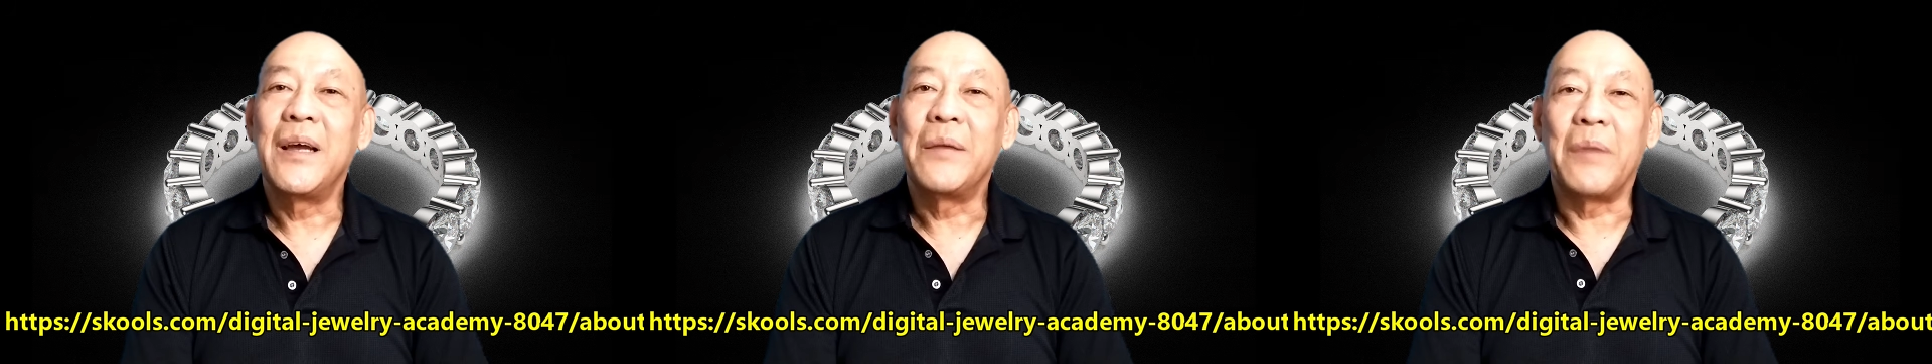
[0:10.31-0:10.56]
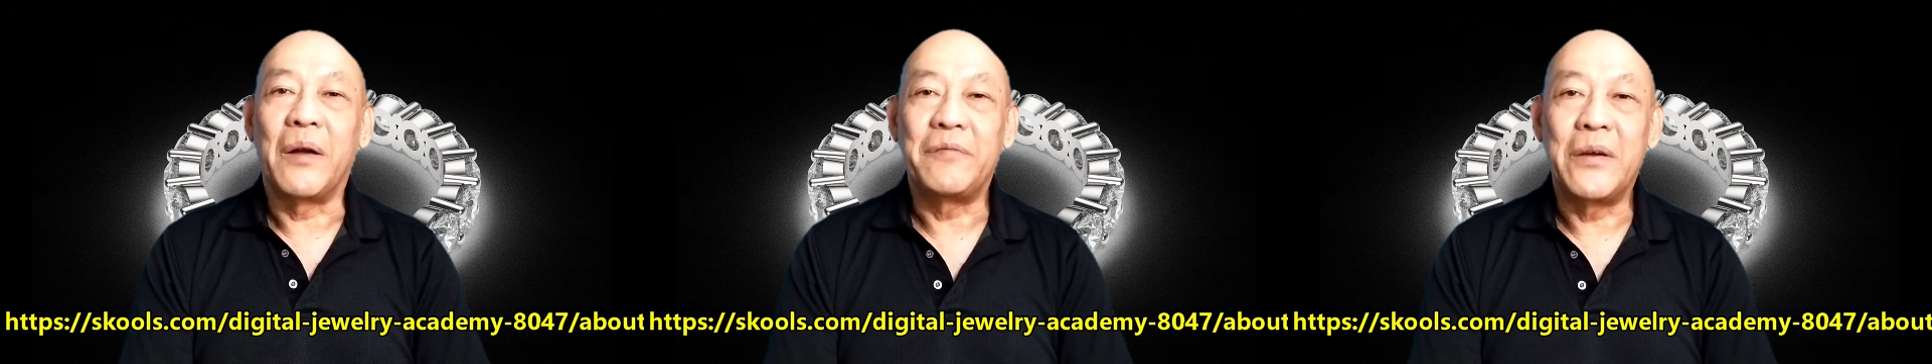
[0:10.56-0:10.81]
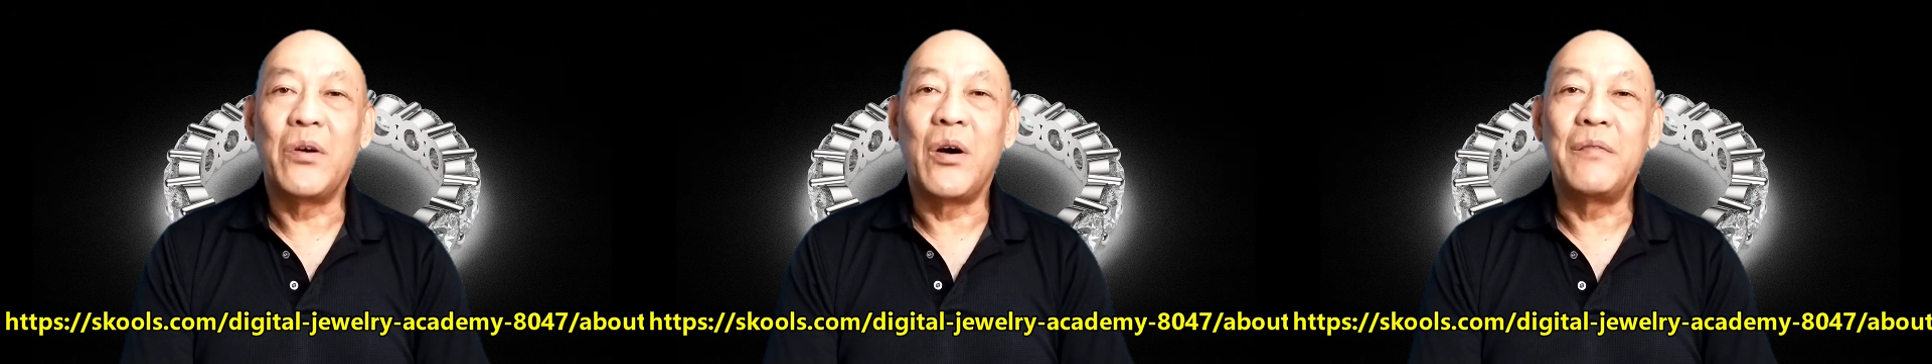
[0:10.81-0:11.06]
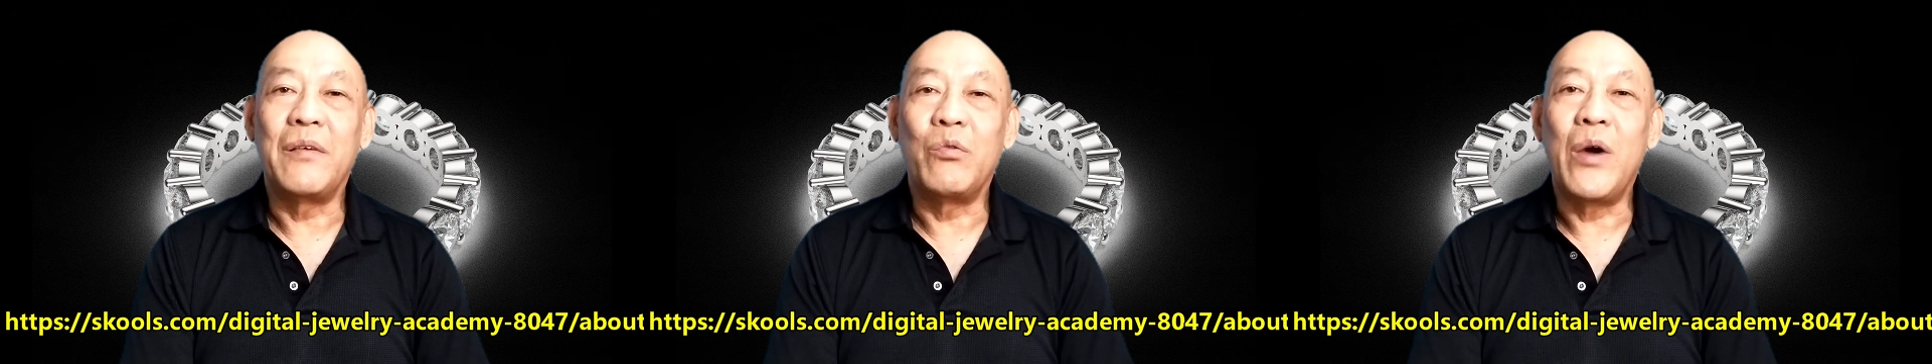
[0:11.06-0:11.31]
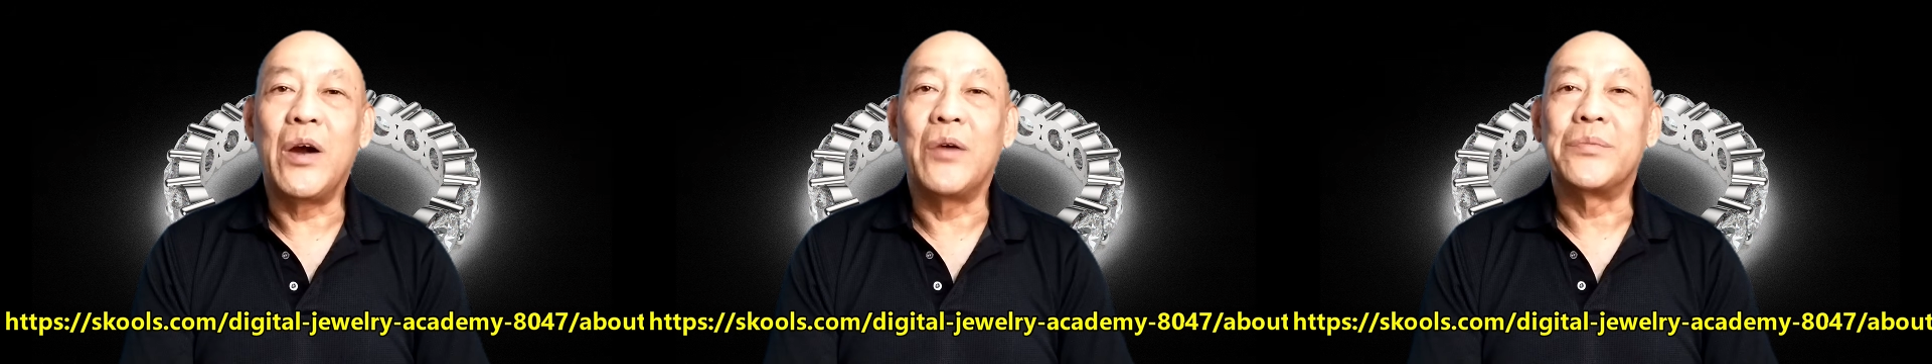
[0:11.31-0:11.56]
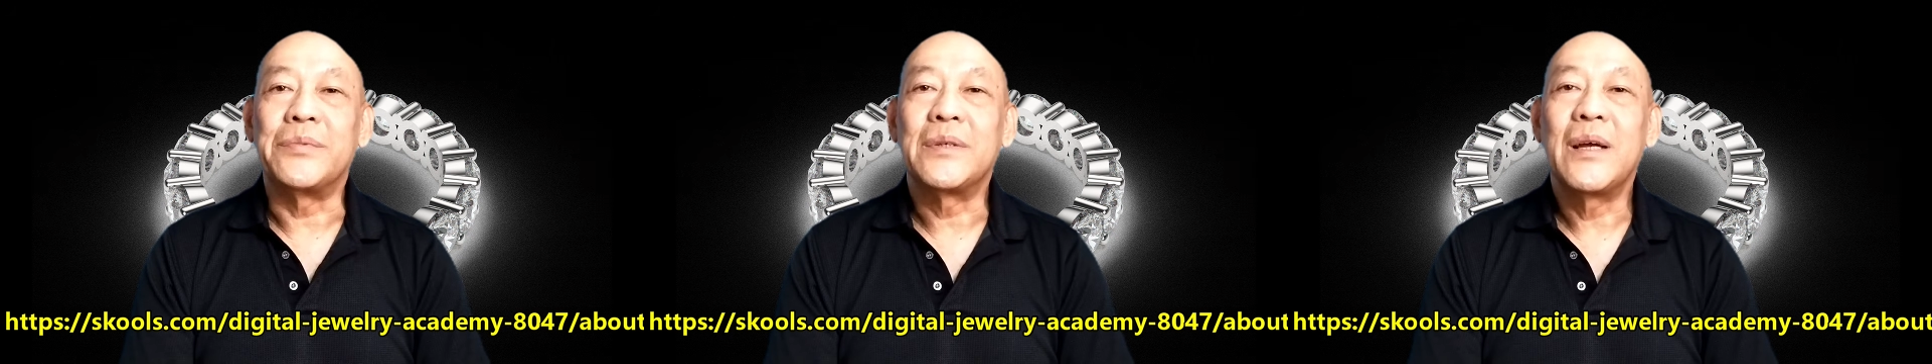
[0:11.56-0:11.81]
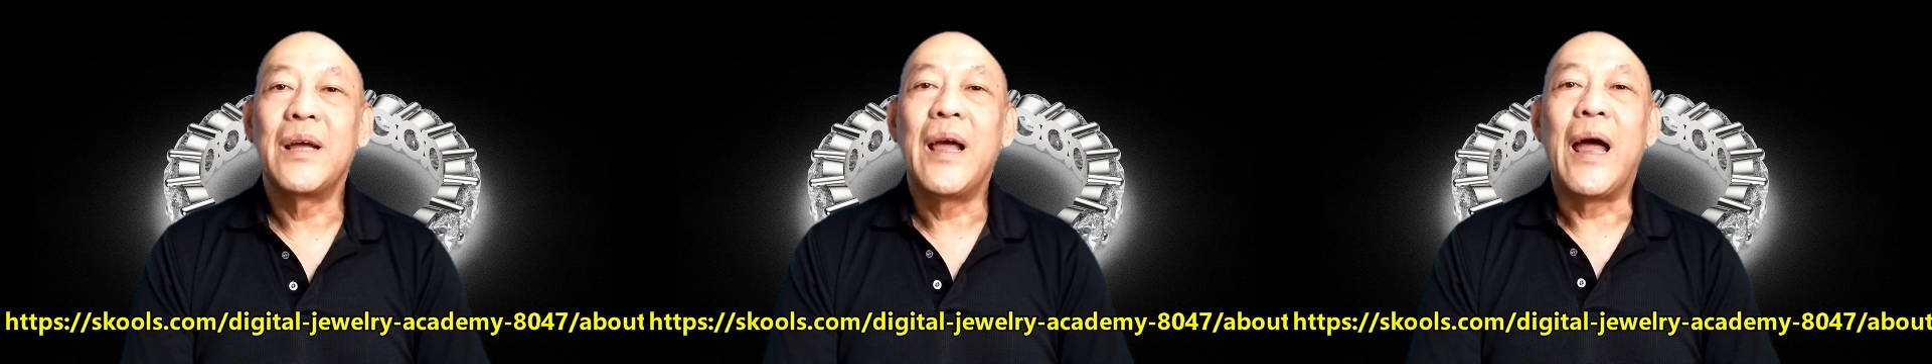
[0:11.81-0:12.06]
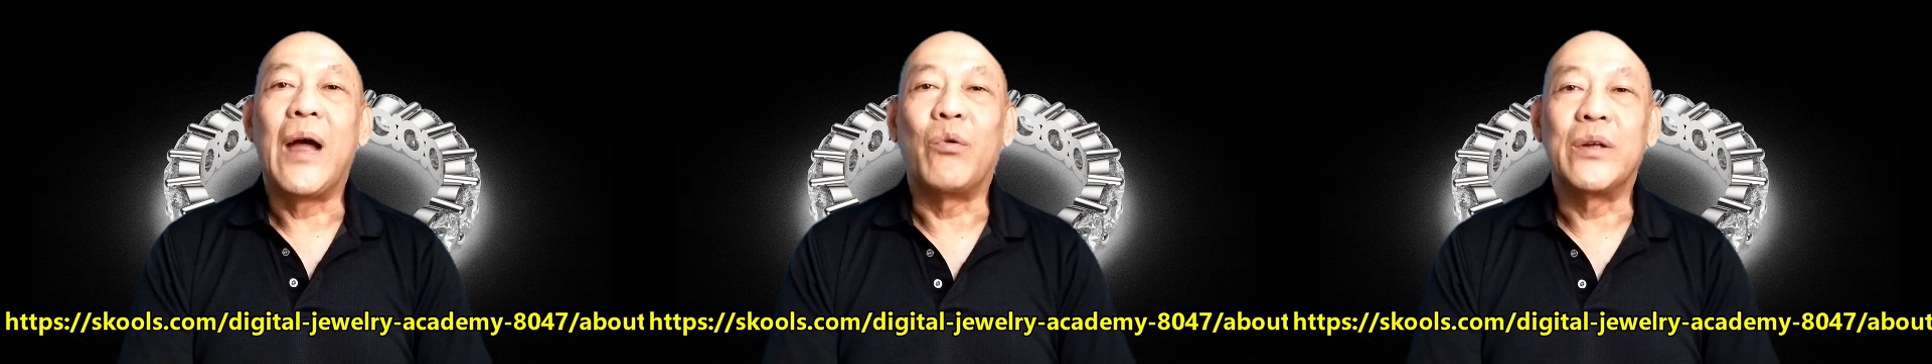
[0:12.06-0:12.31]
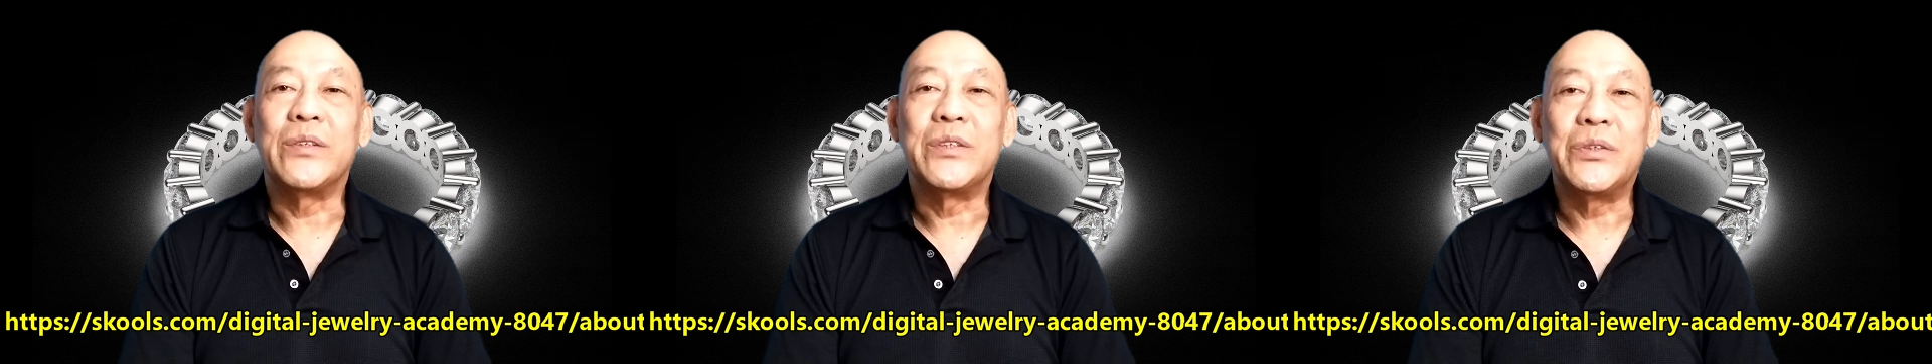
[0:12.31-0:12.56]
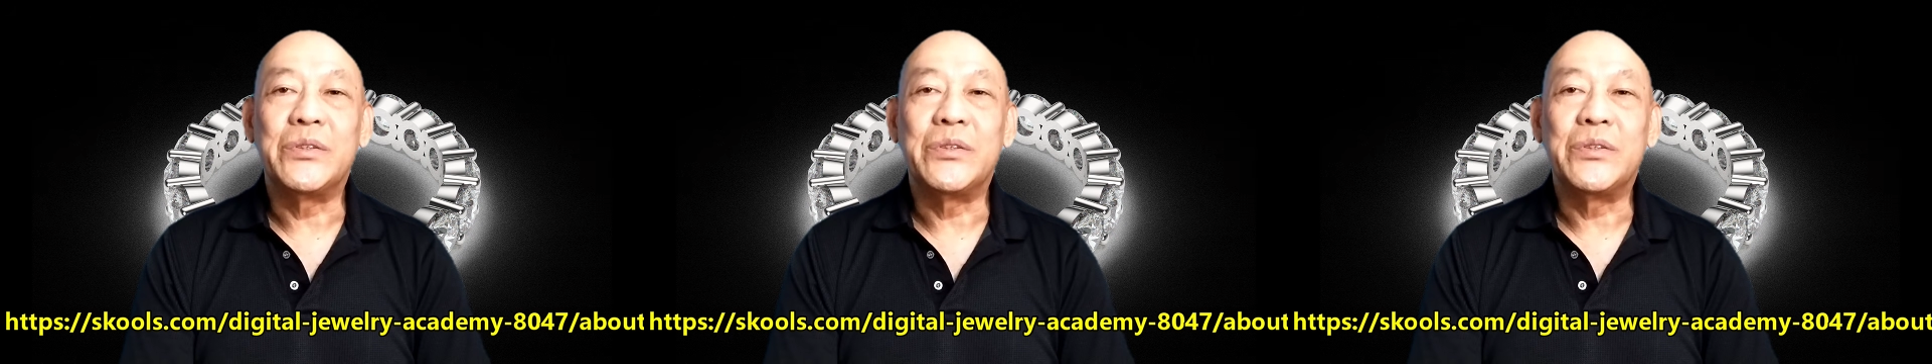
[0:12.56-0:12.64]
but feel overwhelmed, I want you